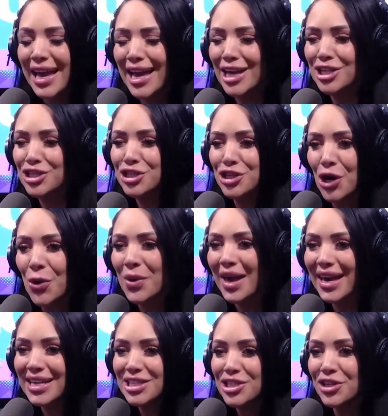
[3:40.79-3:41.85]
And
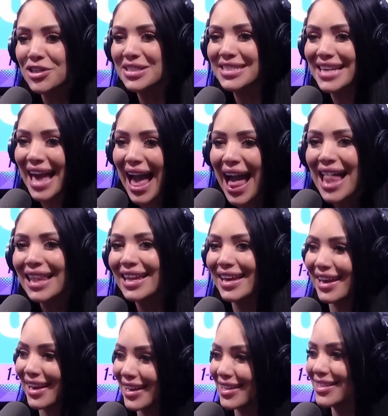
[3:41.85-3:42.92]
showcase your
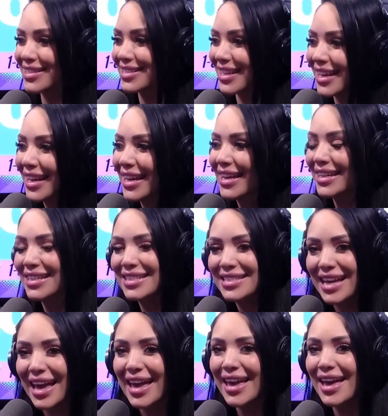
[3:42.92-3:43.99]
talent. Correct.
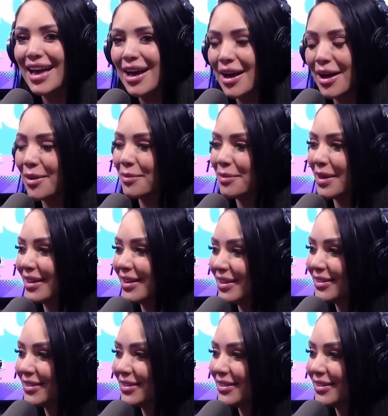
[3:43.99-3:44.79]
Damn. So,